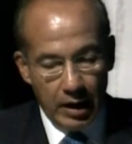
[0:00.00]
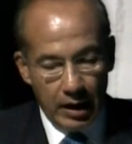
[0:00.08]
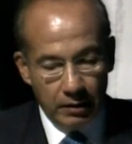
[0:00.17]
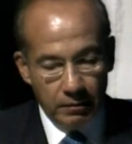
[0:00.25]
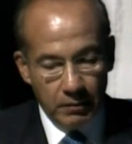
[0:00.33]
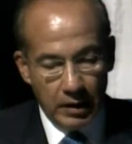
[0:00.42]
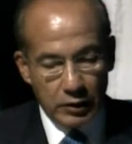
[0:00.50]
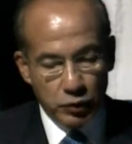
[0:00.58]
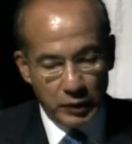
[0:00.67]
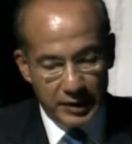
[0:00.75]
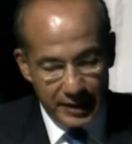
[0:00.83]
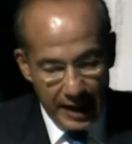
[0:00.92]
And
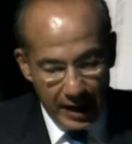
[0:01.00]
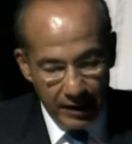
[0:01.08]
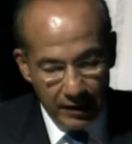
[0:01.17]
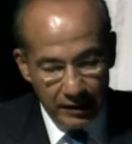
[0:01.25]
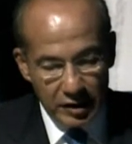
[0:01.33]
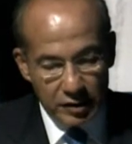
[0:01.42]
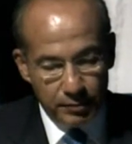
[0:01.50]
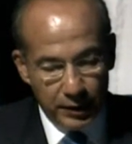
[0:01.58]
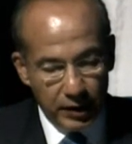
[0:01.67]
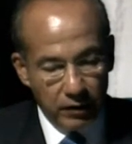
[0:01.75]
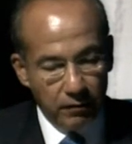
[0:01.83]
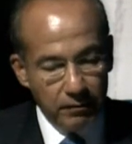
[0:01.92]
as we say in the
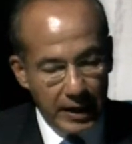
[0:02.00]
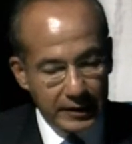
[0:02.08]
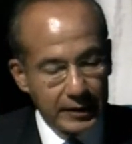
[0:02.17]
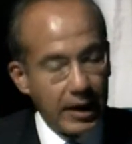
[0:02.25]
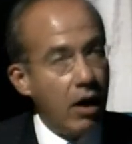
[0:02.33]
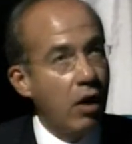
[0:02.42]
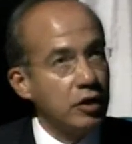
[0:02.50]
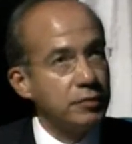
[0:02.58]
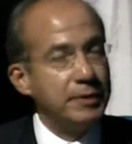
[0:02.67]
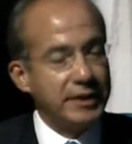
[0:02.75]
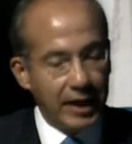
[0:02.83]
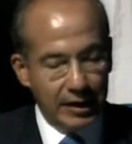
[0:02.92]
spirit of Mexican
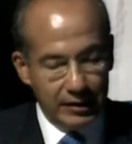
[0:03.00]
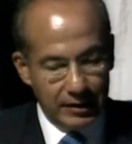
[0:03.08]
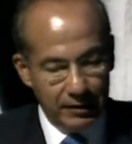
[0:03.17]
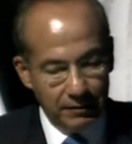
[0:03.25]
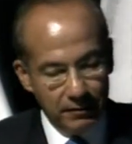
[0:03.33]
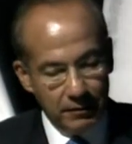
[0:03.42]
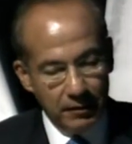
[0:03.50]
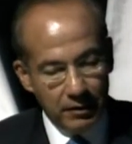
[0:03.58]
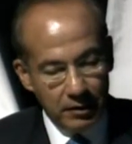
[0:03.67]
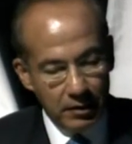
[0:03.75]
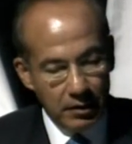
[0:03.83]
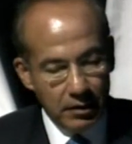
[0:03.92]
hospitality,
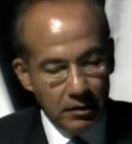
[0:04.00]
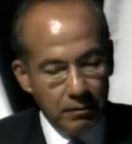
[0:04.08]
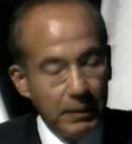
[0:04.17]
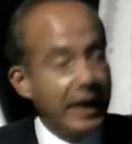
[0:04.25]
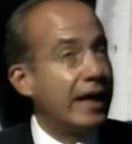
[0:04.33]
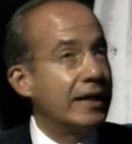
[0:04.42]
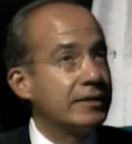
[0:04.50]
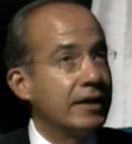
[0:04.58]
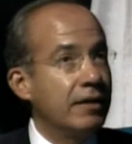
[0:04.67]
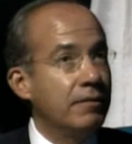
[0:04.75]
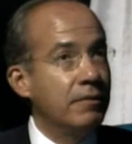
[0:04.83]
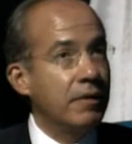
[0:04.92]
mi
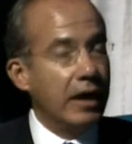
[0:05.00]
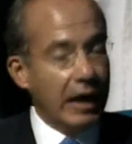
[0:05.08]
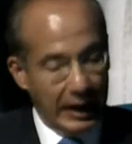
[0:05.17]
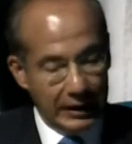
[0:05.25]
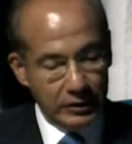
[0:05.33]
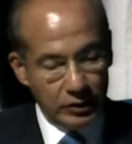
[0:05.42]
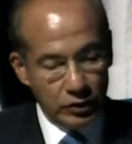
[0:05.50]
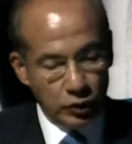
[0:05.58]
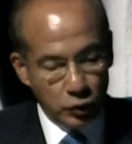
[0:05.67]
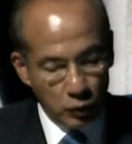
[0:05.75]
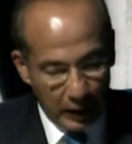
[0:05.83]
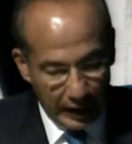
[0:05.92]
casa es
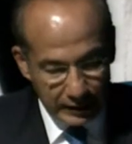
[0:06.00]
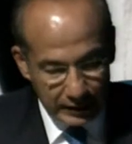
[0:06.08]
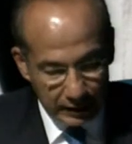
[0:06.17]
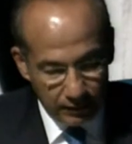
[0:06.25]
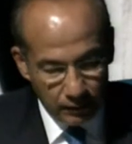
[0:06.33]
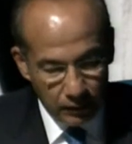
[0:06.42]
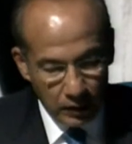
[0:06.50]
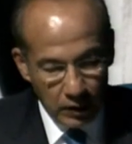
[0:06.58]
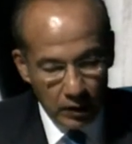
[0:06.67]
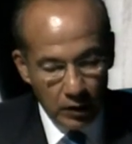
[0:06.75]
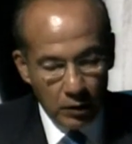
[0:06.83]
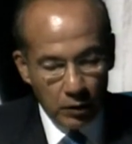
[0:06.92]
tu casa.
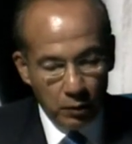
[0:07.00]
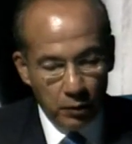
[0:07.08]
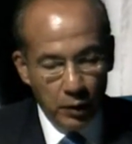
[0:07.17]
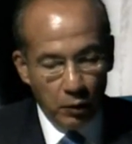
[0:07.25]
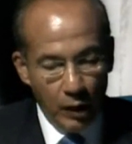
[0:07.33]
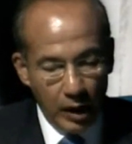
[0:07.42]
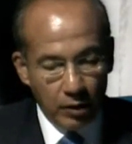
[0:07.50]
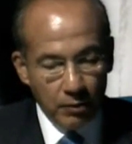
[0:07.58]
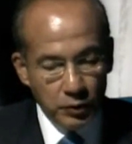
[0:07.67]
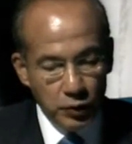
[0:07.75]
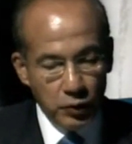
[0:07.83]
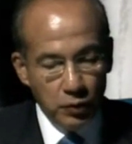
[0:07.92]
We
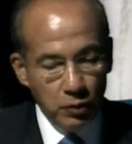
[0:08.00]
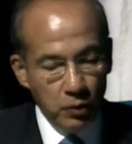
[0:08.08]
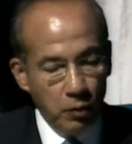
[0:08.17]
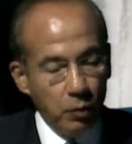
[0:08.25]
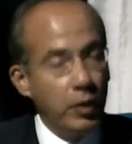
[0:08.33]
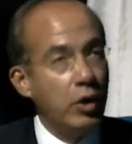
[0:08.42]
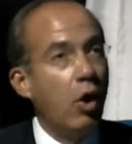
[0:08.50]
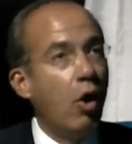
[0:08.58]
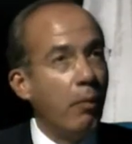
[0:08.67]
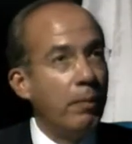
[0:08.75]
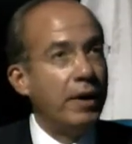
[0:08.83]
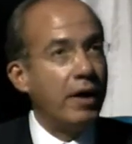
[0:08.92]
welcome you with
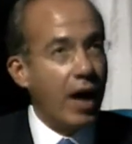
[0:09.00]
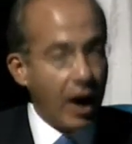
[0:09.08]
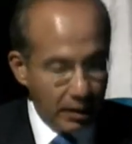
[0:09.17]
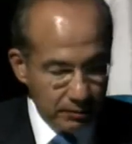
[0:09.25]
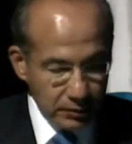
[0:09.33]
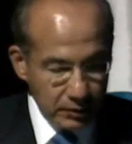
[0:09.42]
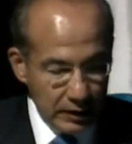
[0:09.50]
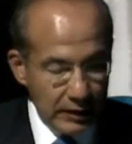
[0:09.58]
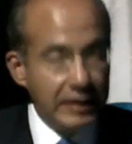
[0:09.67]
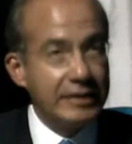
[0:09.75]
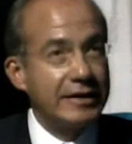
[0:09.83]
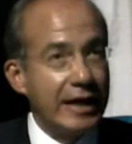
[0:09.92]
open arms
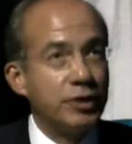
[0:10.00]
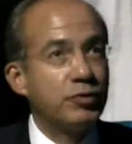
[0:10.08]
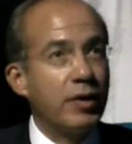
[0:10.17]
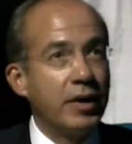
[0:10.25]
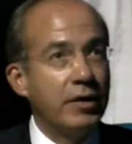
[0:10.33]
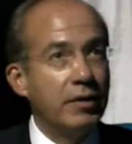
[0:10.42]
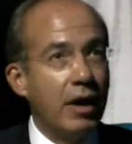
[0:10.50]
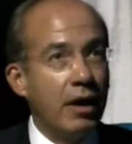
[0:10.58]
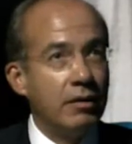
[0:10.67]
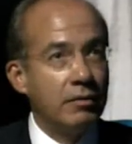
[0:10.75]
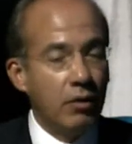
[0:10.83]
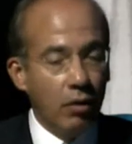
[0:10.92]
in the sanctuary
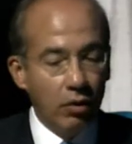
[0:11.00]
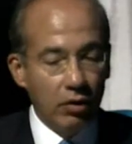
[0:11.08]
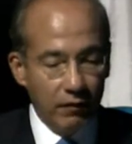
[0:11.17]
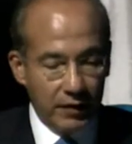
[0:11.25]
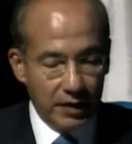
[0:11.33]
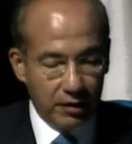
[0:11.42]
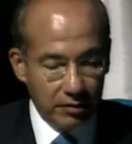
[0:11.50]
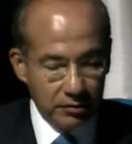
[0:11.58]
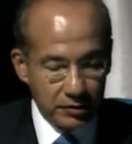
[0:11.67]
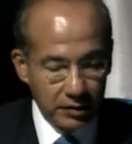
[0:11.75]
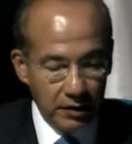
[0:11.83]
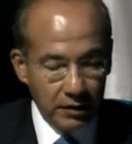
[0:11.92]
and all over the
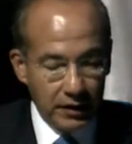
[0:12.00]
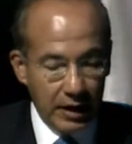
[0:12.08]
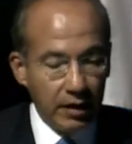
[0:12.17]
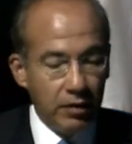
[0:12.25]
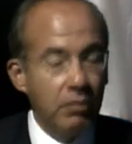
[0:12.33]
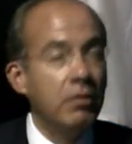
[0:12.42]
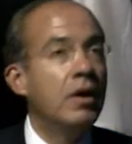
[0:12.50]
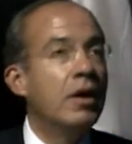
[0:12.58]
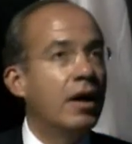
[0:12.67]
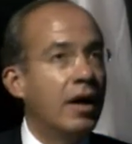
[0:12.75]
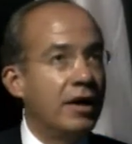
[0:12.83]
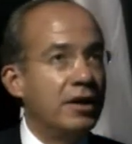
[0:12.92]
country. Thank
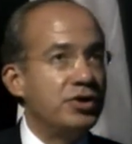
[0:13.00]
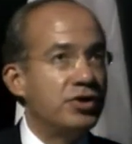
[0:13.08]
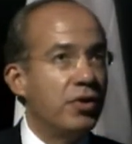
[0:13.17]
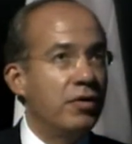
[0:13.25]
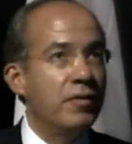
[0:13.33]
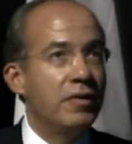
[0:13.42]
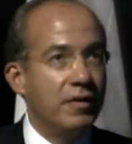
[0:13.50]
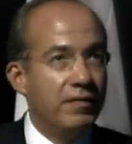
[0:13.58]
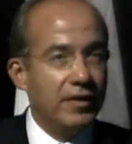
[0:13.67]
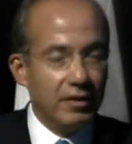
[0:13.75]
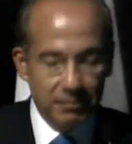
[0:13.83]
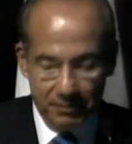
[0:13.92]
you and enjoy the
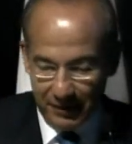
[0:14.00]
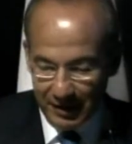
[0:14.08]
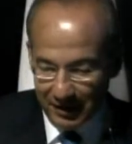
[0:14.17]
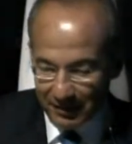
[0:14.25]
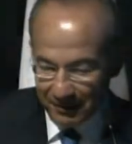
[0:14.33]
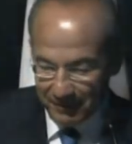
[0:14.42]
film. Thank